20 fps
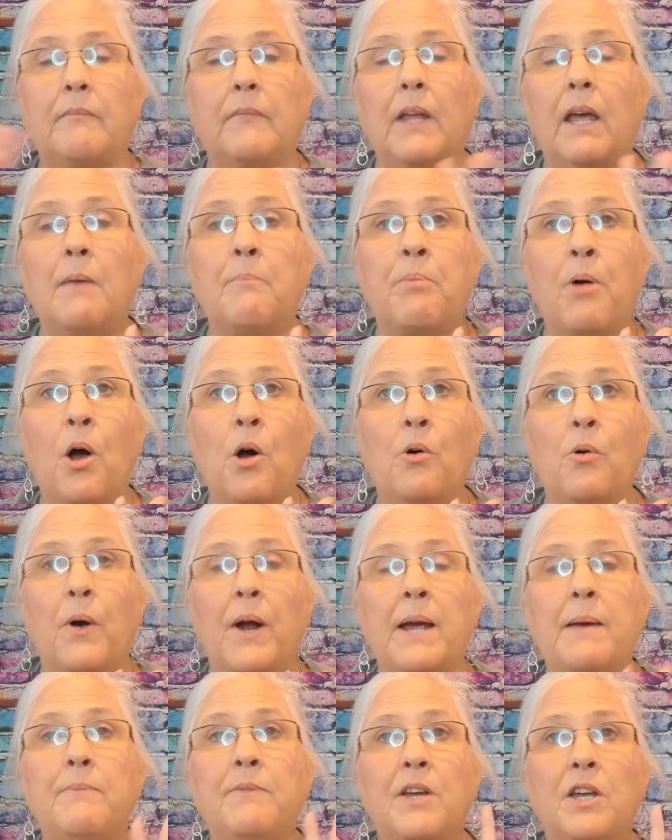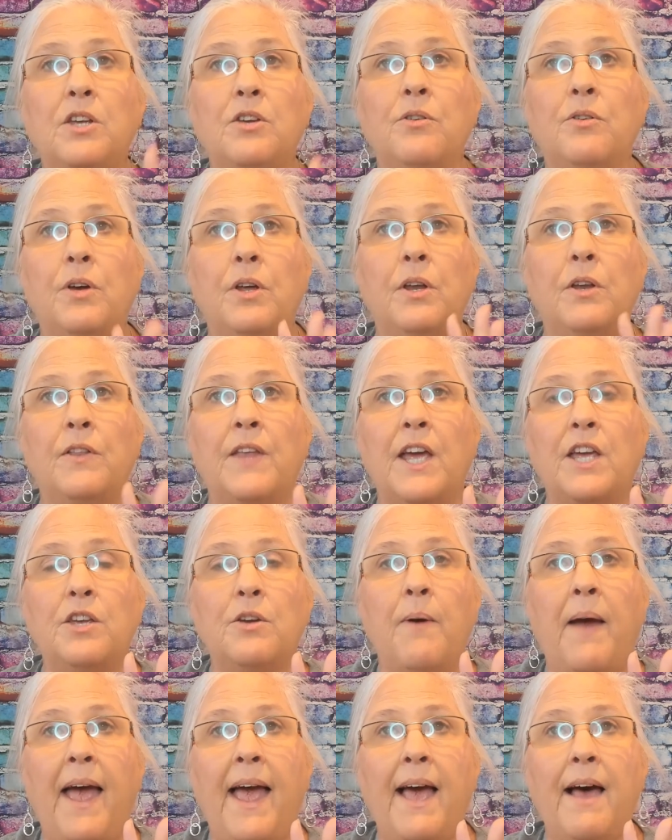program that you
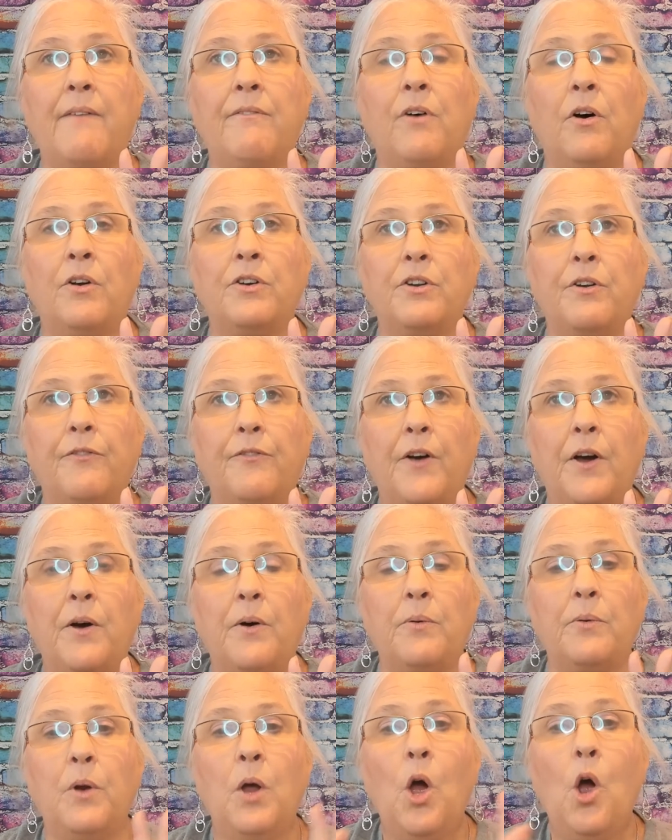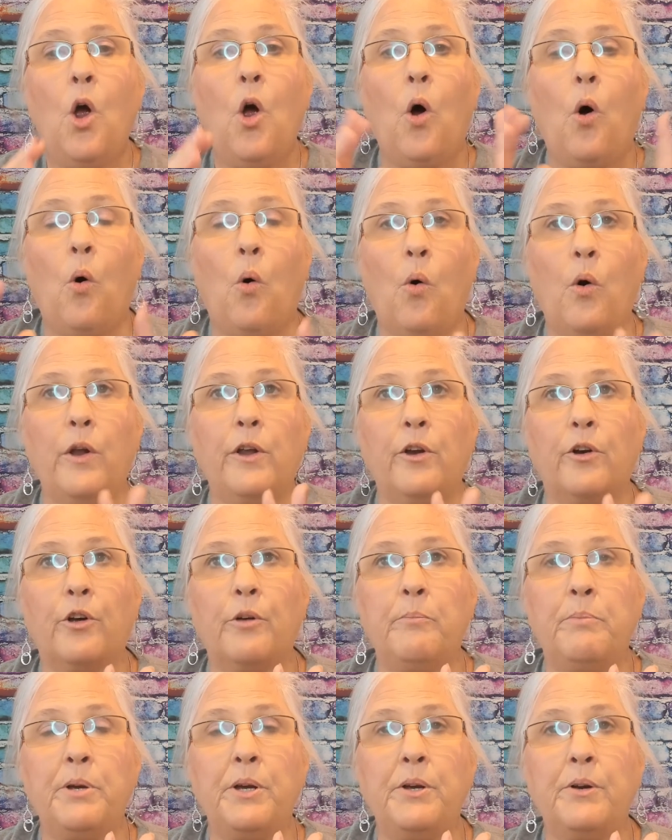have on your phone or your
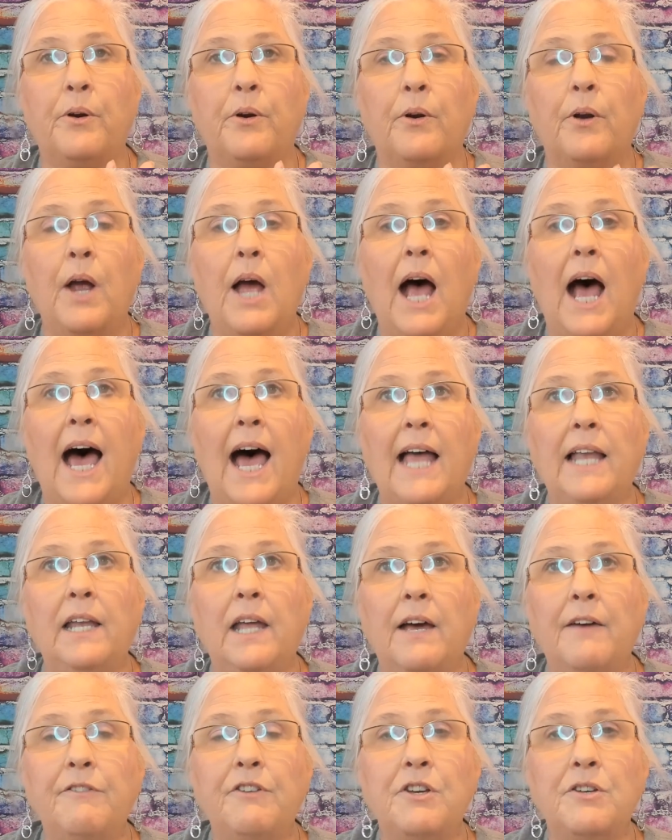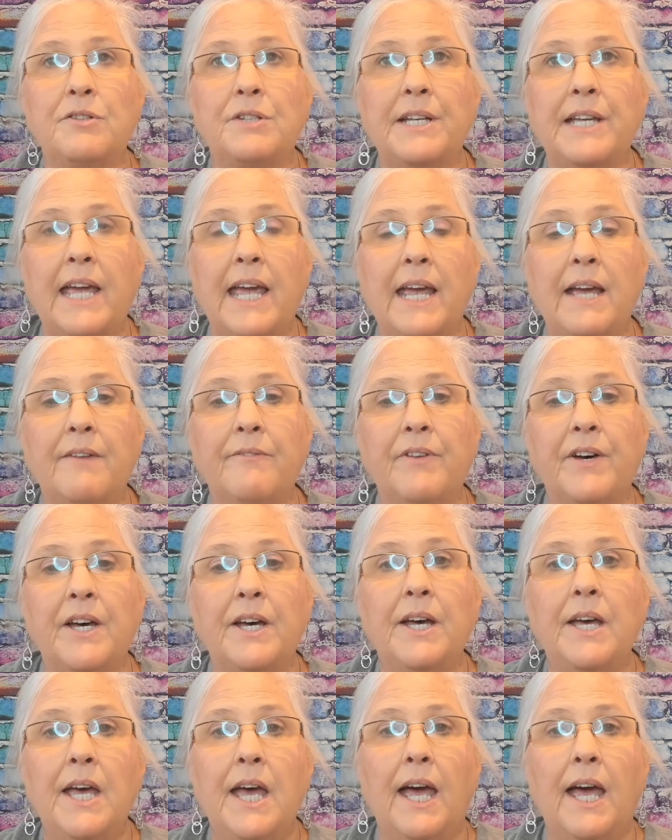computer. I love using Canva.